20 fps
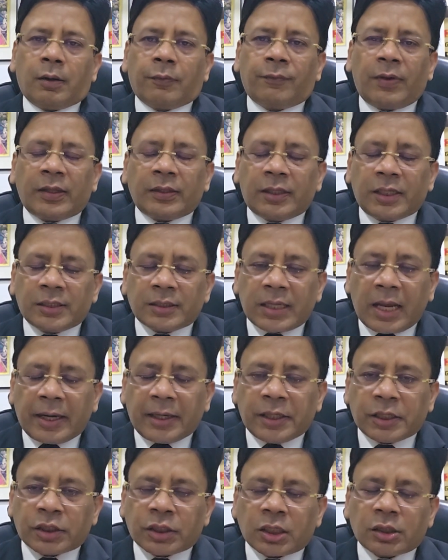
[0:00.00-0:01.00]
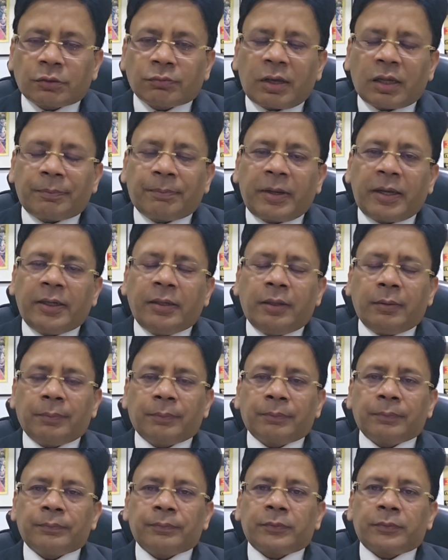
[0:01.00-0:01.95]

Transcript: When these additions were made,